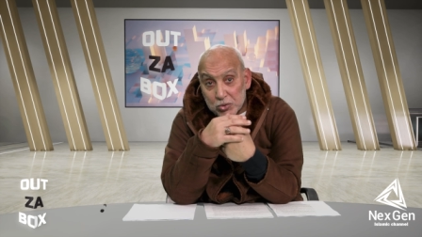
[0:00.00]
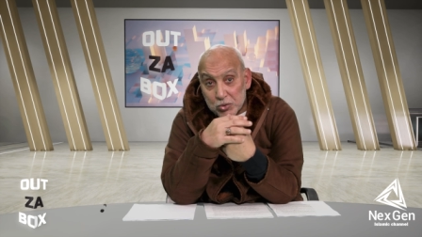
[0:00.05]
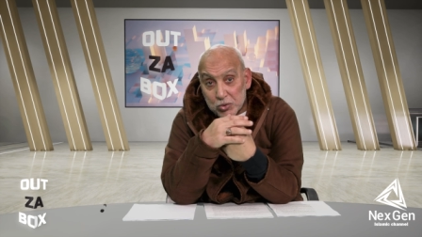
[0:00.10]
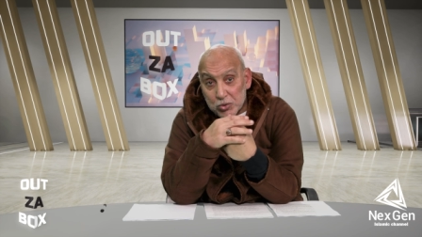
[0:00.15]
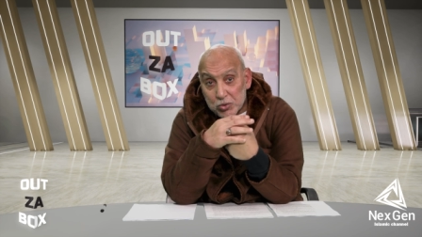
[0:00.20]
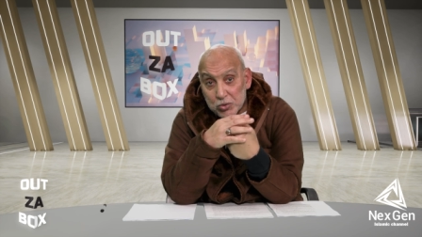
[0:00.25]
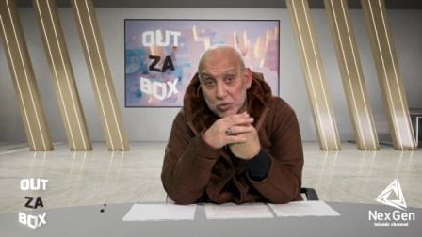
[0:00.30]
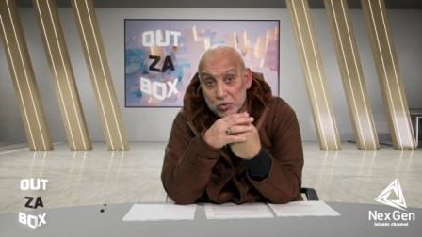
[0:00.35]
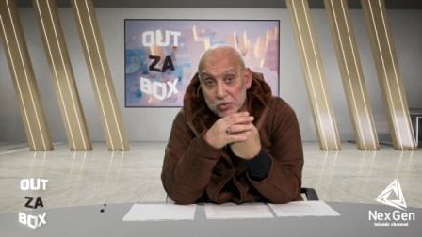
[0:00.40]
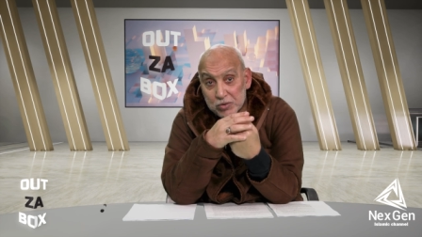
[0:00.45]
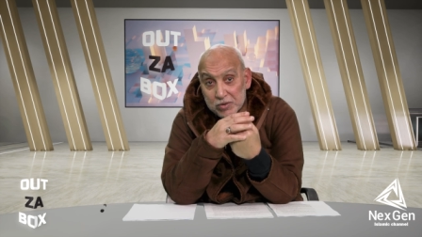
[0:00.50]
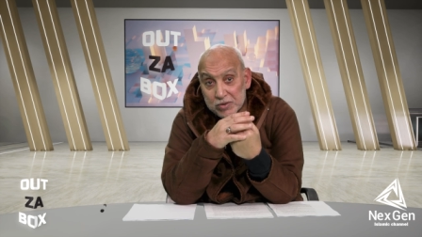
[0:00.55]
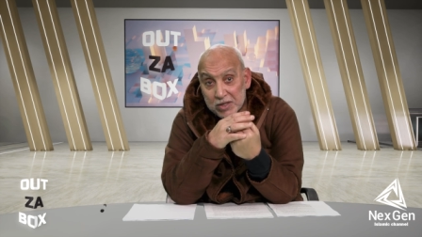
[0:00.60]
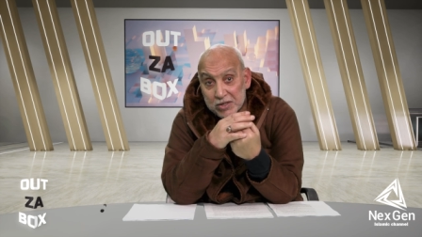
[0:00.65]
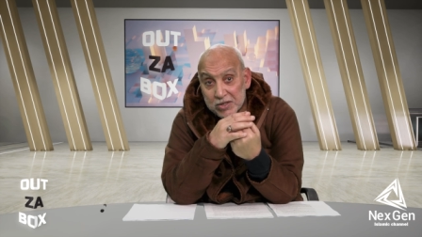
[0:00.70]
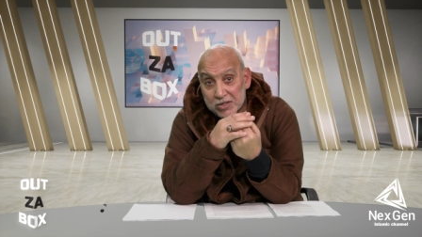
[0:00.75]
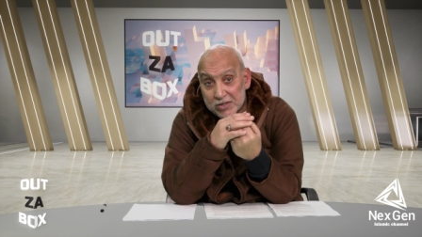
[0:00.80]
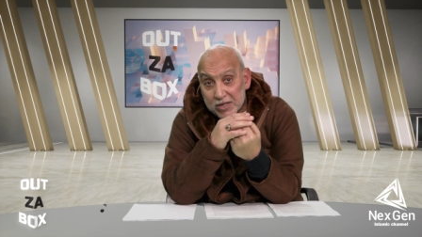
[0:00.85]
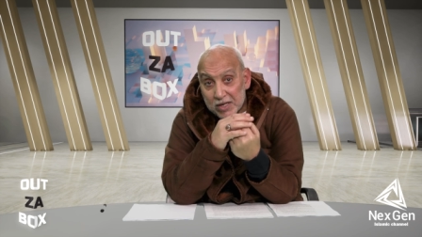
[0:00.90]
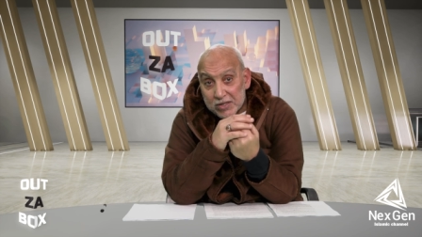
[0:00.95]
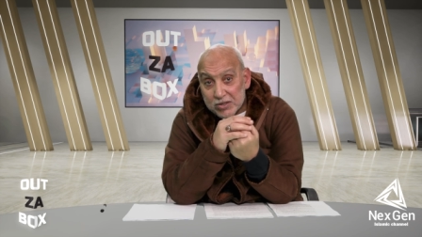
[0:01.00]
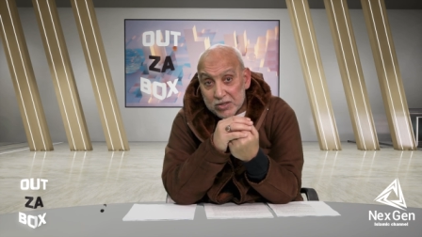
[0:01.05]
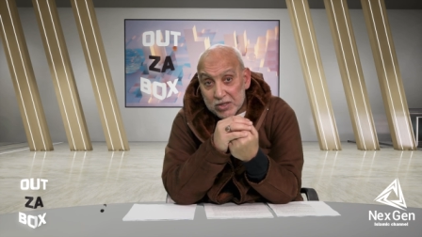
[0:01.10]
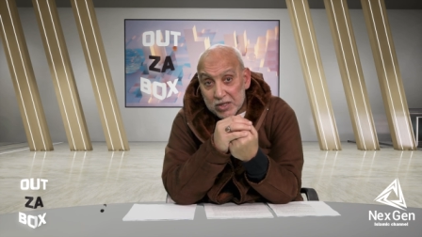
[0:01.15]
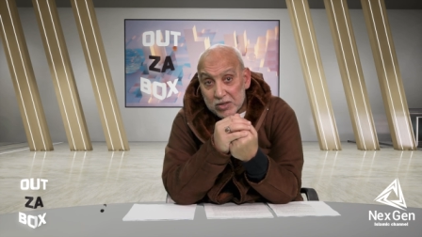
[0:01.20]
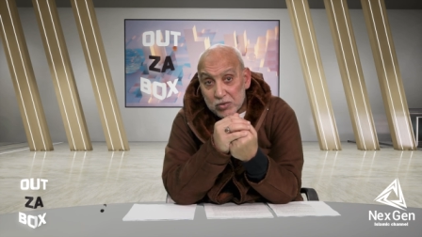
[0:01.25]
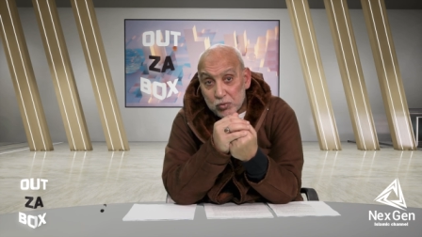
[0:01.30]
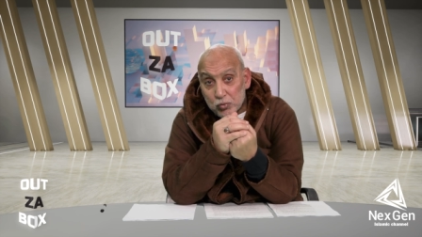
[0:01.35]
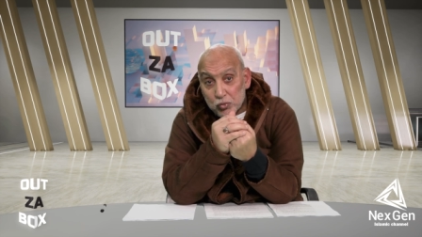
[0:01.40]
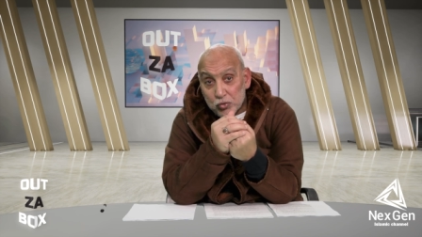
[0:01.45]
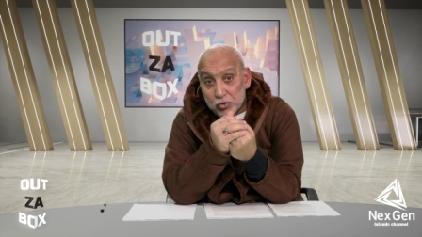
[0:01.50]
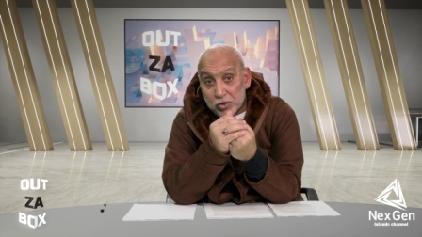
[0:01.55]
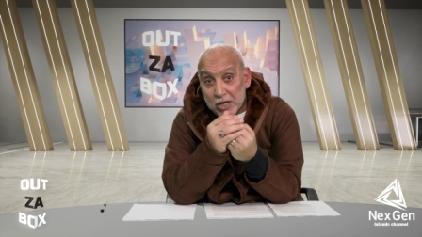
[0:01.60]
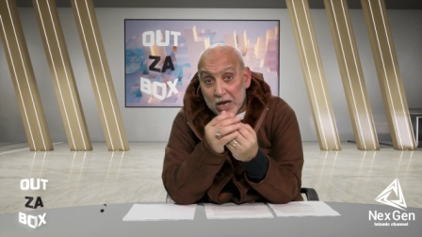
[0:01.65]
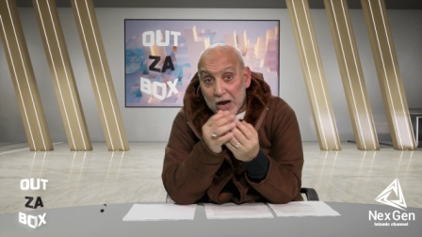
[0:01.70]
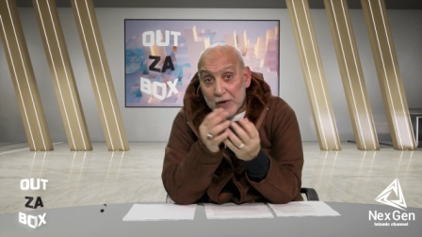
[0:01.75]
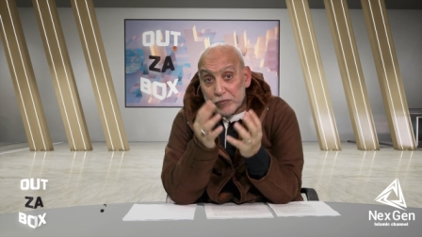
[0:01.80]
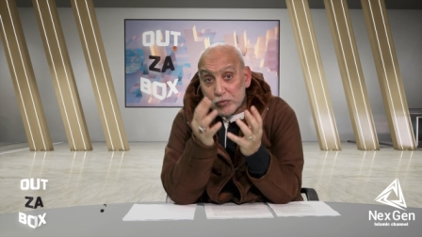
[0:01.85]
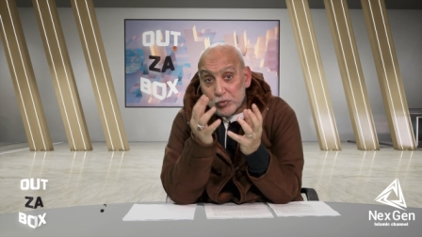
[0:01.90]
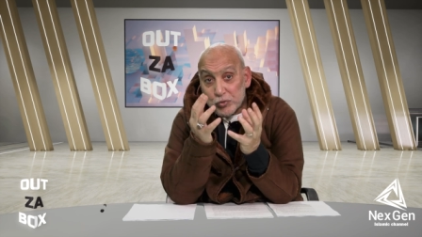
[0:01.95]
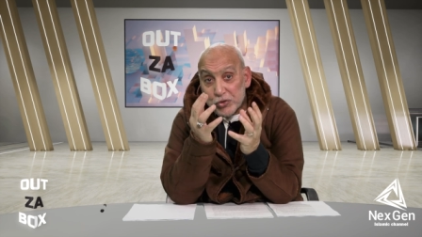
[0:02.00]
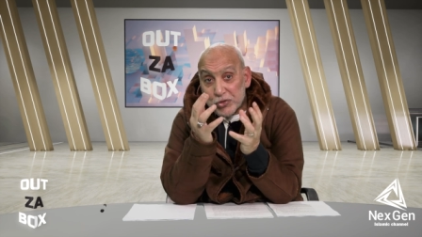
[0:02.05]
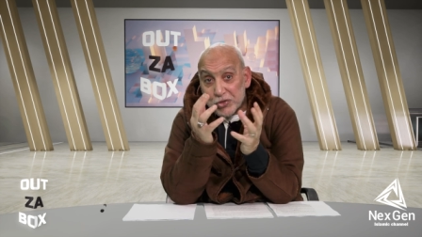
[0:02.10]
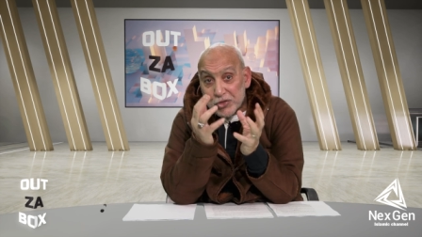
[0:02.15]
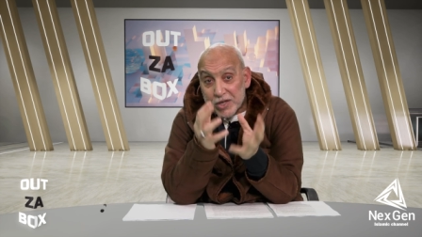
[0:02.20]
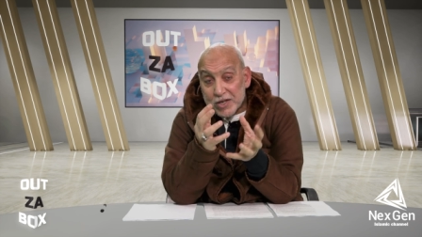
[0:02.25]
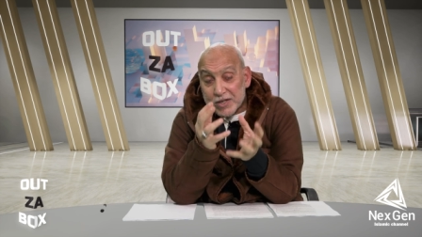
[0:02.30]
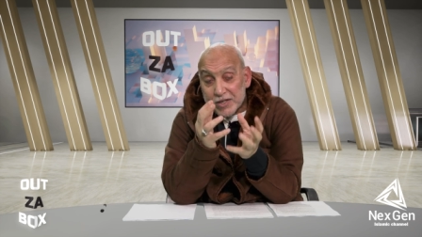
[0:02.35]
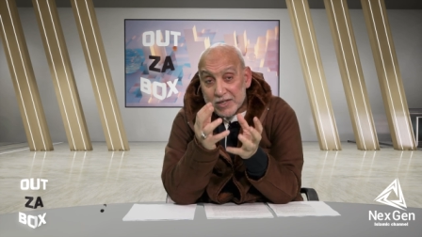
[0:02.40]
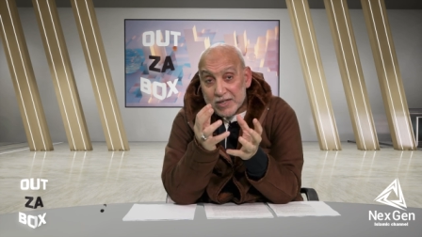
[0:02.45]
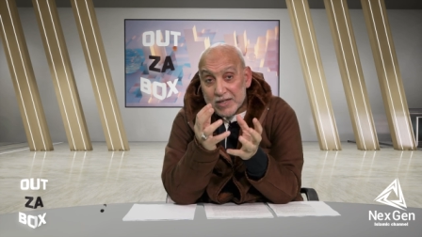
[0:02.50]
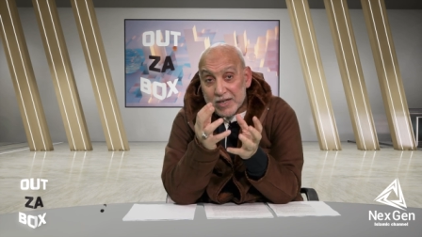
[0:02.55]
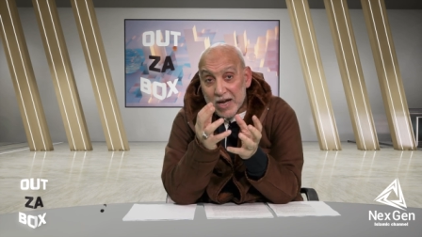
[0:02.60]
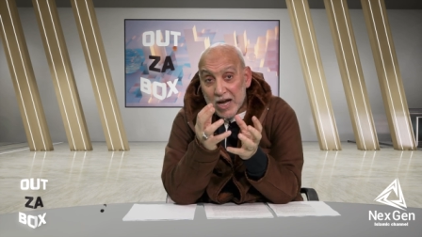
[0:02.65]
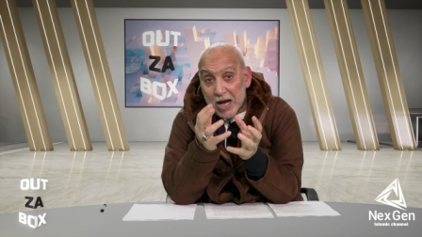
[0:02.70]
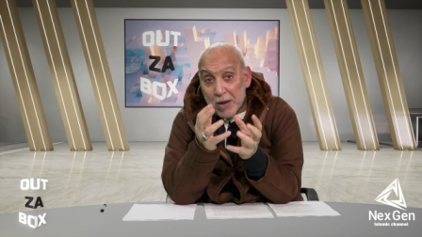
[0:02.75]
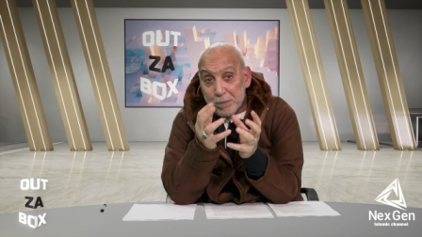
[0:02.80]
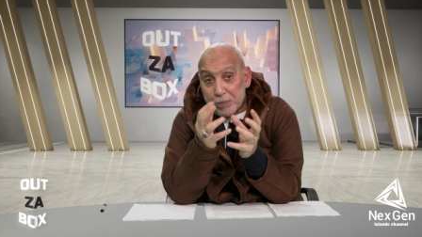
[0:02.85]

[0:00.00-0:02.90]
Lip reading: to the disaster, they have to think